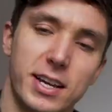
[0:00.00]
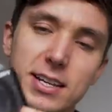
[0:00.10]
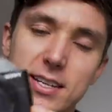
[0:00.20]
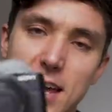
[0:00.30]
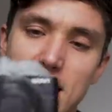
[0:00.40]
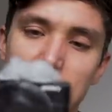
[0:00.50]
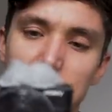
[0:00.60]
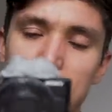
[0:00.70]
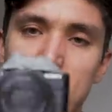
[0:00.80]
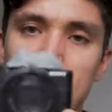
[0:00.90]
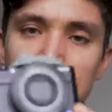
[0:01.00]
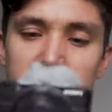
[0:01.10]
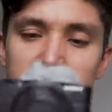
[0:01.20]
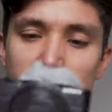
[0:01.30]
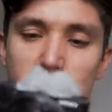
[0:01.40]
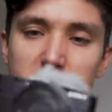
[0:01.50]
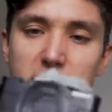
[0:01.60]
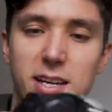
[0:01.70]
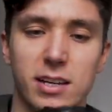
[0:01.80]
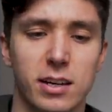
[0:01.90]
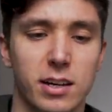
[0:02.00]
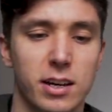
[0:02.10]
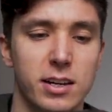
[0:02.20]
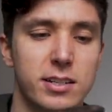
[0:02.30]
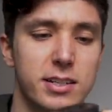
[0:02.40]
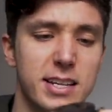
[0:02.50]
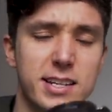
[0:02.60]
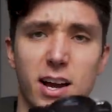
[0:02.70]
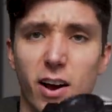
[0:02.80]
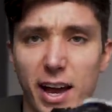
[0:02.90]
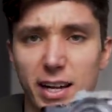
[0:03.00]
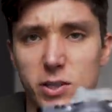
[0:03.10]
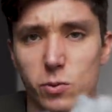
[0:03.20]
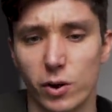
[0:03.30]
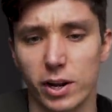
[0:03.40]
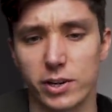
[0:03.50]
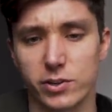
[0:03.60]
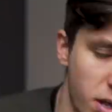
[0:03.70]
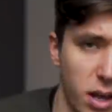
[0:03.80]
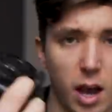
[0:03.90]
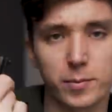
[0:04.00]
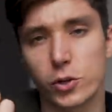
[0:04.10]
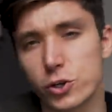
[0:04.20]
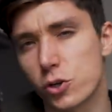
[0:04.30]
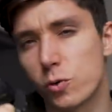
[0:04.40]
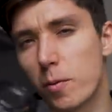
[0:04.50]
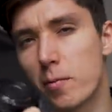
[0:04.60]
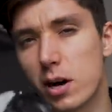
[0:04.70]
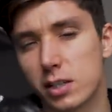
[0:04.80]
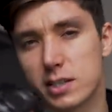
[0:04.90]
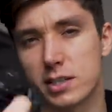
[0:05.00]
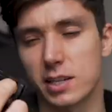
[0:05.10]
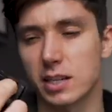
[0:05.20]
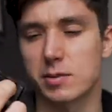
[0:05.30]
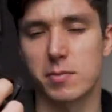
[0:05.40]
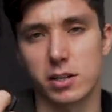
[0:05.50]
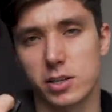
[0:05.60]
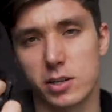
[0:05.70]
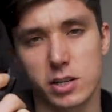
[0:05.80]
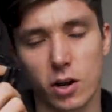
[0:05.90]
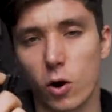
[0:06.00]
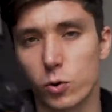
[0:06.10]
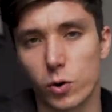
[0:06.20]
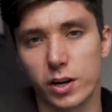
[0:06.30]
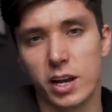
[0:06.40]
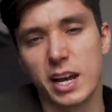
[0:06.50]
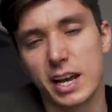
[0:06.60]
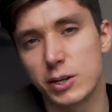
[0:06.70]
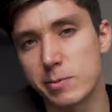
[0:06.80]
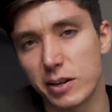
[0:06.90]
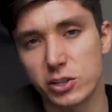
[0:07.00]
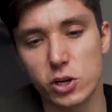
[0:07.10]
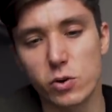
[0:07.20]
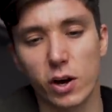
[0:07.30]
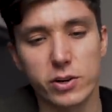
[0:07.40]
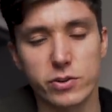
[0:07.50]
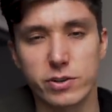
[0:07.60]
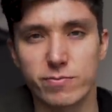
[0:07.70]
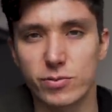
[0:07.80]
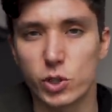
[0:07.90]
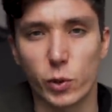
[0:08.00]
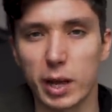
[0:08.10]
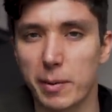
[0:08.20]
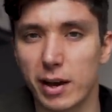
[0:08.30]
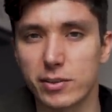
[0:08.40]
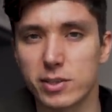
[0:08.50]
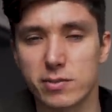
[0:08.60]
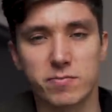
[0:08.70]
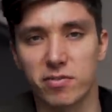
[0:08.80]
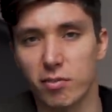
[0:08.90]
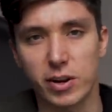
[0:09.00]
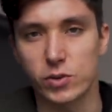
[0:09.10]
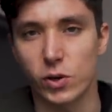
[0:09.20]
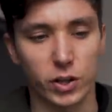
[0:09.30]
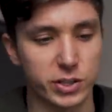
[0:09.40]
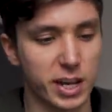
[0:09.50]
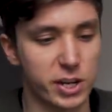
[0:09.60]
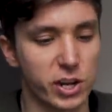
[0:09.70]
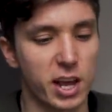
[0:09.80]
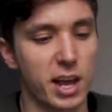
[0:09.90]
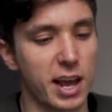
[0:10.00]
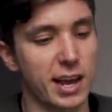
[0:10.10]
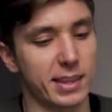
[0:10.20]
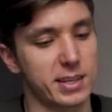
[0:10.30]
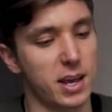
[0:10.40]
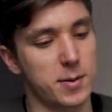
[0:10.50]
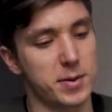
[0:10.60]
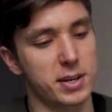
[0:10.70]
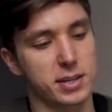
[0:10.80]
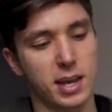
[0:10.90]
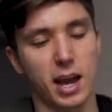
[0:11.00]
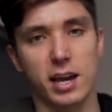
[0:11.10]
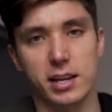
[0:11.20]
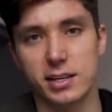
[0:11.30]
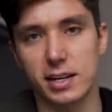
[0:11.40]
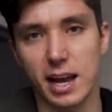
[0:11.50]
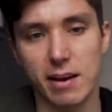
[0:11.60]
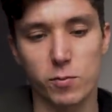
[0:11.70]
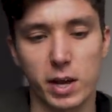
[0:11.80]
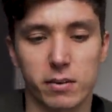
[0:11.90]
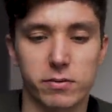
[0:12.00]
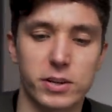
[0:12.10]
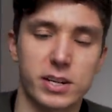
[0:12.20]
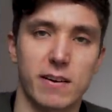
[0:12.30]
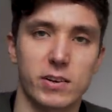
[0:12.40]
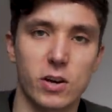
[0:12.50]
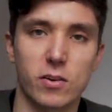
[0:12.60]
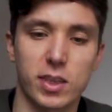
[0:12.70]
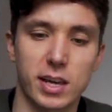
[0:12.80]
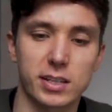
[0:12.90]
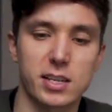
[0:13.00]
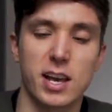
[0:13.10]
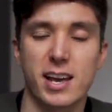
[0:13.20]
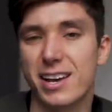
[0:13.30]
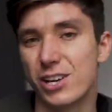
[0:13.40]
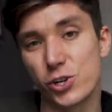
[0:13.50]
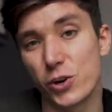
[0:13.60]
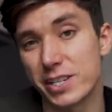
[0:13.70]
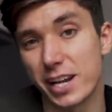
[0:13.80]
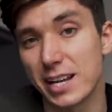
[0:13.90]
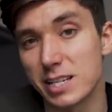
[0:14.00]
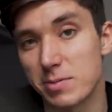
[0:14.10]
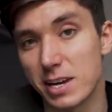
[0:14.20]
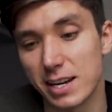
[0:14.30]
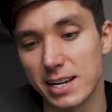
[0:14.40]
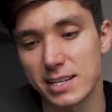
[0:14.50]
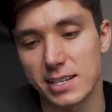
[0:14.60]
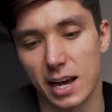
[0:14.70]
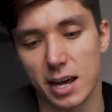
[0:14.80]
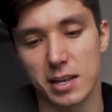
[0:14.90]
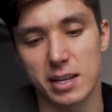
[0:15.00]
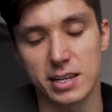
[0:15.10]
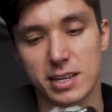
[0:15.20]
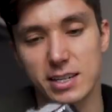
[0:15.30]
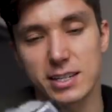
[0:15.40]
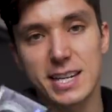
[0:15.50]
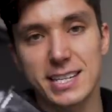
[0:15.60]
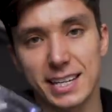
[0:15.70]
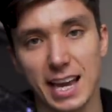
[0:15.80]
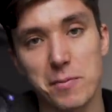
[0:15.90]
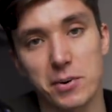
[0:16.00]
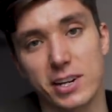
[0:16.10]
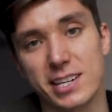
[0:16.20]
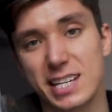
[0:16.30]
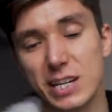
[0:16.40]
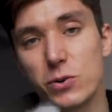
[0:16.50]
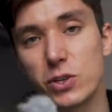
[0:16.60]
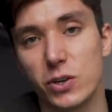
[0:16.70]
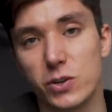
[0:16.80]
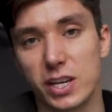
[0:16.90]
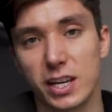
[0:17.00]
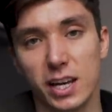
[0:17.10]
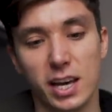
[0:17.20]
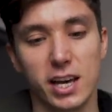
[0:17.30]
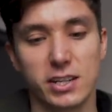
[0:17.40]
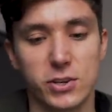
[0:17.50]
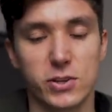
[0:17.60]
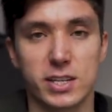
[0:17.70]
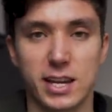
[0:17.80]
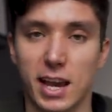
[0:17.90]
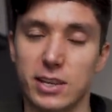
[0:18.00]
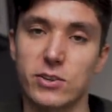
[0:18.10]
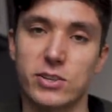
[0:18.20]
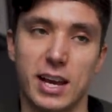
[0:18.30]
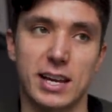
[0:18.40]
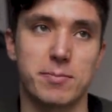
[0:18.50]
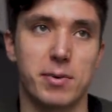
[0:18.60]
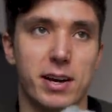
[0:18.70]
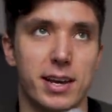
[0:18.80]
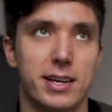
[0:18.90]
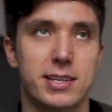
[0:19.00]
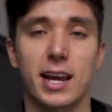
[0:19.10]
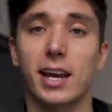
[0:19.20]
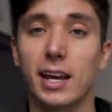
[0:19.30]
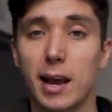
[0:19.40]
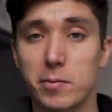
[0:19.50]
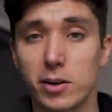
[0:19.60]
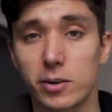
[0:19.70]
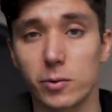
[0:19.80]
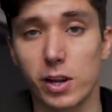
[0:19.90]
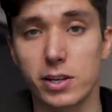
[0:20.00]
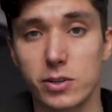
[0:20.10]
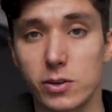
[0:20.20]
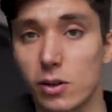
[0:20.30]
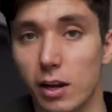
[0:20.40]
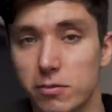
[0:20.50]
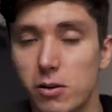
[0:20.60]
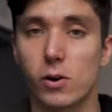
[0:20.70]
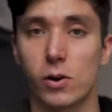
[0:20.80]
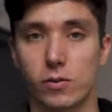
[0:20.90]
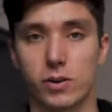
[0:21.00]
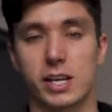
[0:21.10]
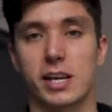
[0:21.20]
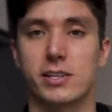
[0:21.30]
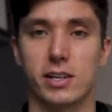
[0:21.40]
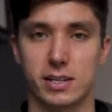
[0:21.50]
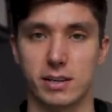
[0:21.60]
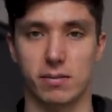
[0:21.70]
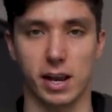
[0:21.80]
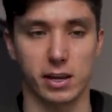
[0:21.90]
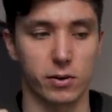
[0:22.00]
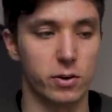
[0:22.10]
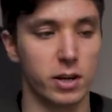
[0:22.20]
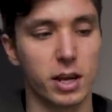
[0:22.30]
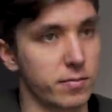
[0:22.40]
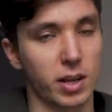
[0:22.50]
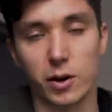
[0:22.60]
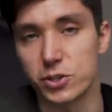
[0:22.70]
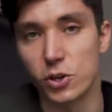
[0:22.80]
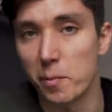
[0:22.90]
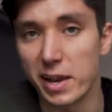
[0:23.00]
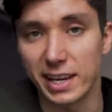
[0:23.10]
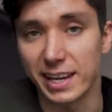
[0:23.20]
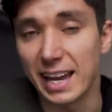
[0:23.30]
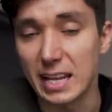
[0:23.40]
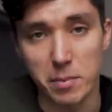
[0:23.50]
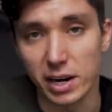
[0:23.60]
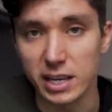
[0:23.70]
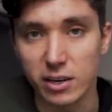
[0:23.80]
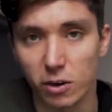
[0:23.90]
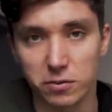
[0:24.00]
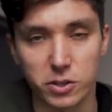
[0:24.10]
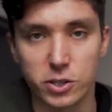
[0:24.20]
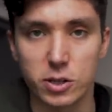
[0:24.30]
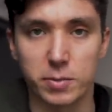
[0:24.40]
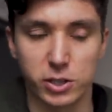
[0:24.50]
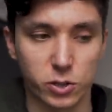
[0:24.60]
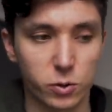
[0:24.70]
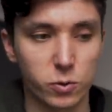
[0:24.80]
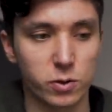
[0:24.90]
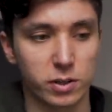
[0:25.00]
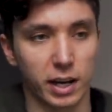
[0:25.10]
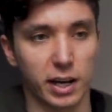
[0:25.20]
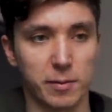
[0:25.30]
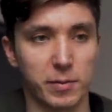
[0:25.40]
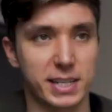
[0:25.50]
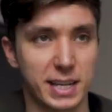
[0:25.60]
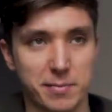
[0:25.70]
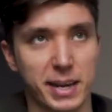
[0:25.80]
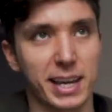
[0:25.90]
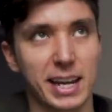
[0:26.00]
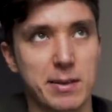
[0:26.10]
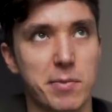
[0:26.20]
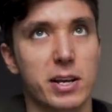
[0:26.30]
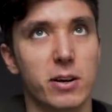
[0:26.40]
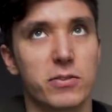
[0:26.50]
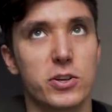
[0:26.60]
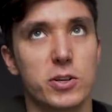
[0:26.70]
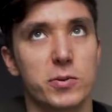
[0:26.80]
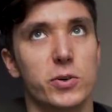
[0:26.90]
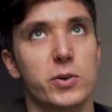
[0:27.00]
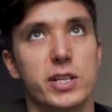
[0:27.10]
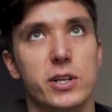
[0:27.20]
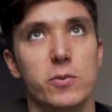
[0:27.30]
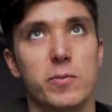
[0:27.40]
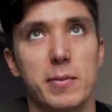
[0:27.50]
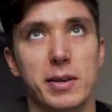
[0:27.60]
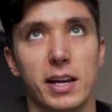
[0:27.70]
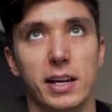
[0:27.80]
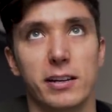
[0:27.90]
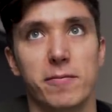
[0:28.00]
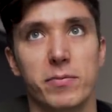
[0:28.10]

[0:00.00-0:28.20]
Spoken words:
and it is a Sony DCRX100. I'm not sure what mark this is. I think it's a Mark II. It's an old one. It was about £220, $300-ish at the time. And yeah, it didn't have a microphone, didn't have a lot of things. Shot in 1080p at least. It's a decent camera, and I still use it to this day. I use it as my second camera when I do like follow along routines, so there's a different angle. I was not making any money off YouTube at all. I didn't make any money off YouTube at all until maybe like